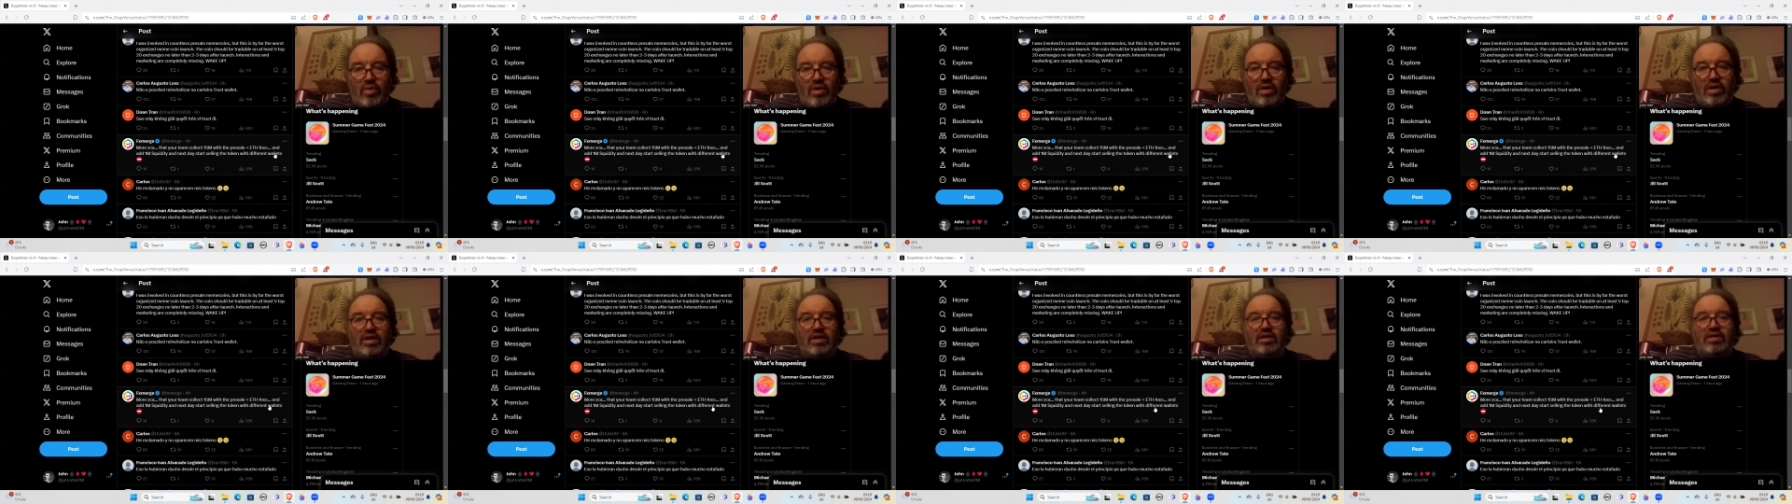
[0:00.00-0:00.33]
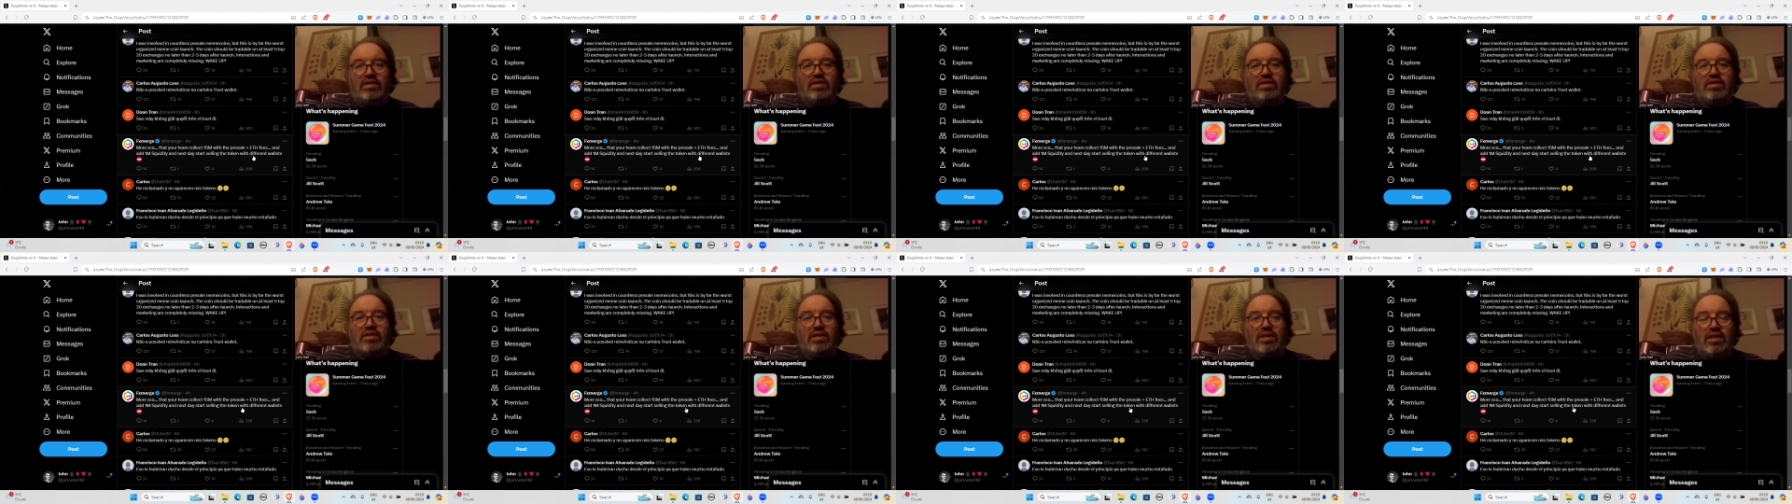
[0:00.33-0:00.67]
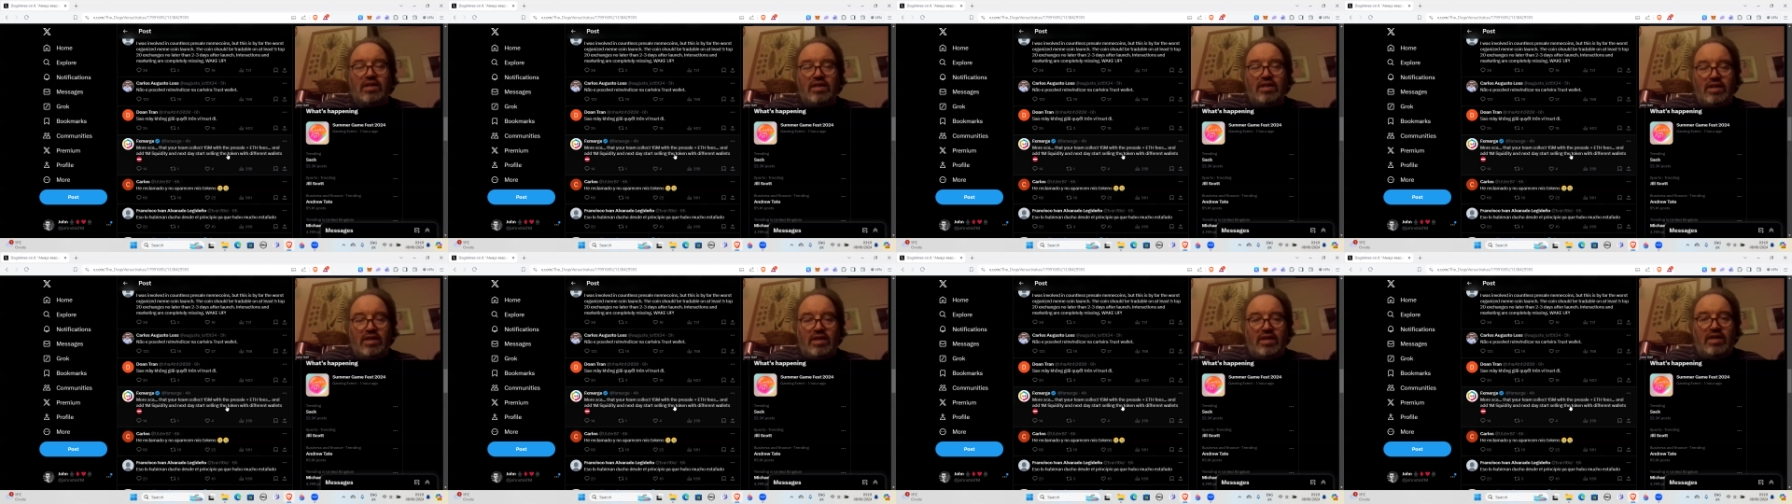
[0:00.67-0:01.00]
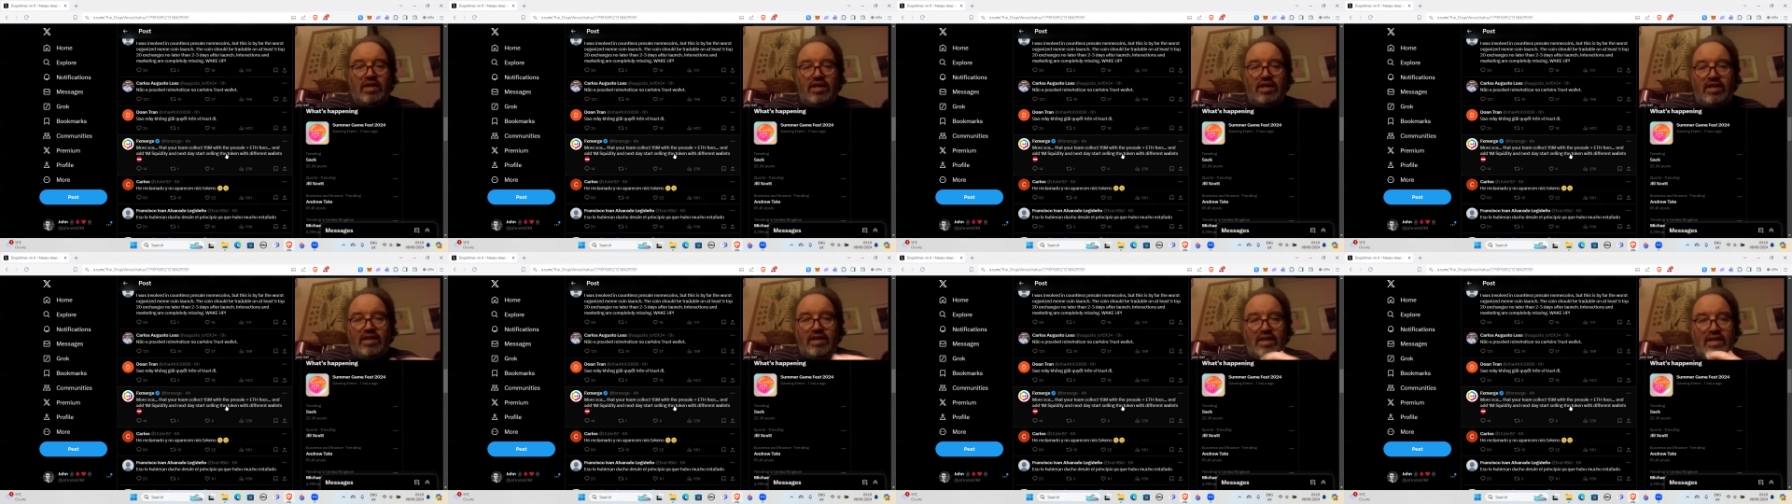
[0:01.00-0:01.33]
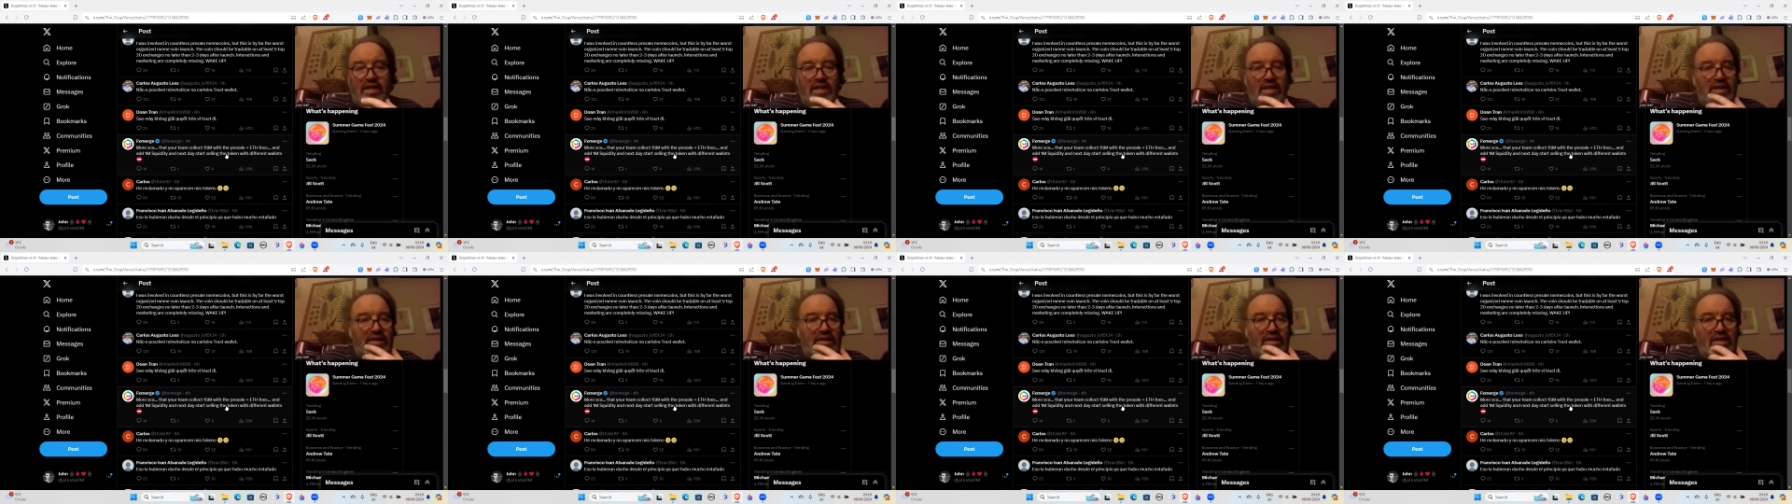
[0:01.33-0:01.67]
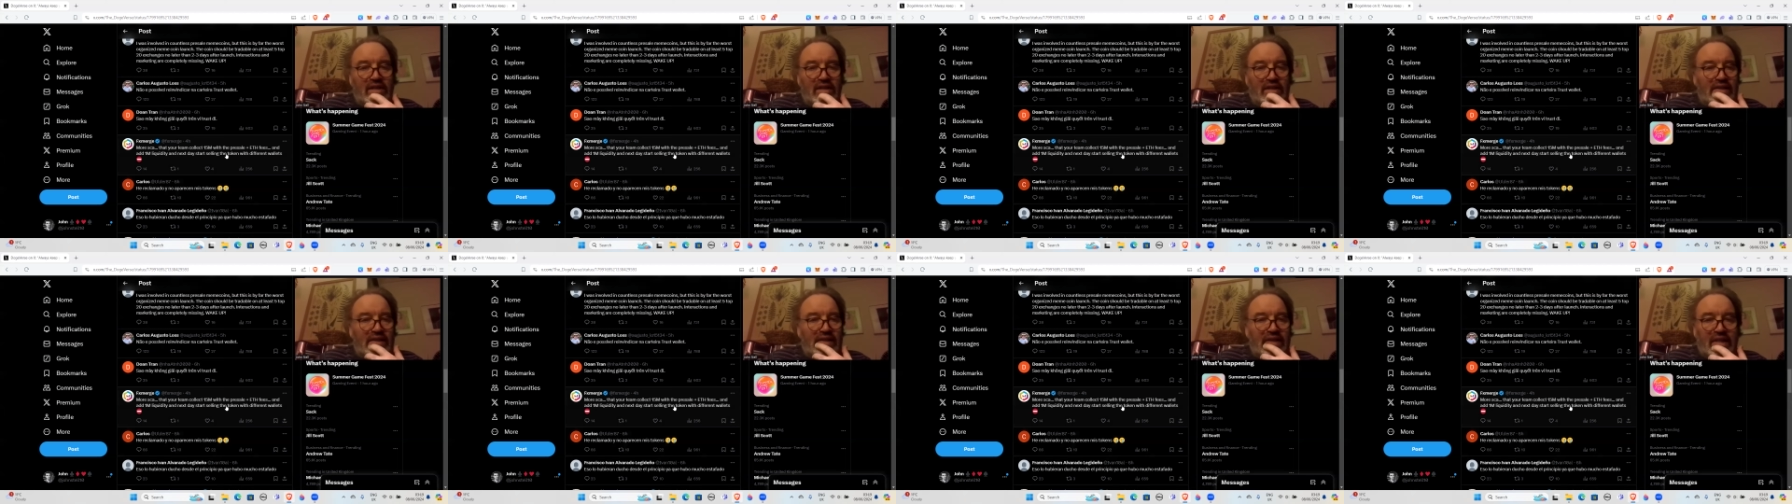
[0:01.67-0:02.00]
wallets. Indeed.
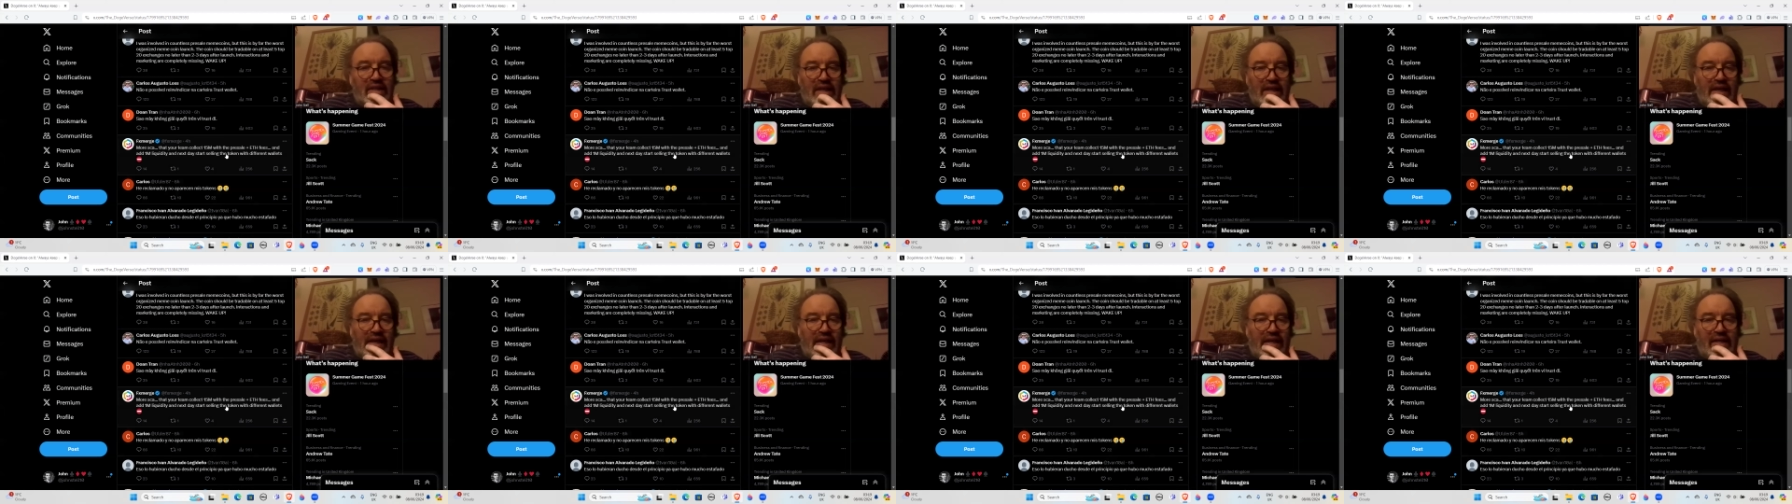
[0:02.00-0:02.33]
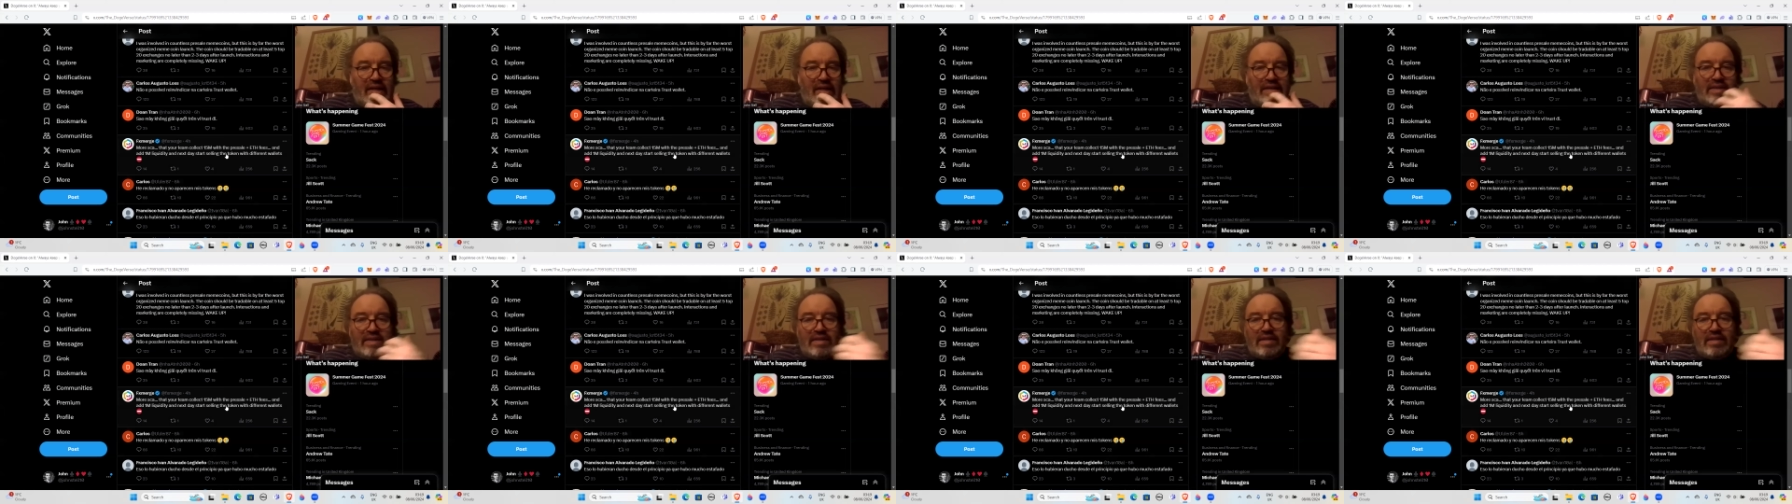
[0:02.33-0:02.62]
Yeah.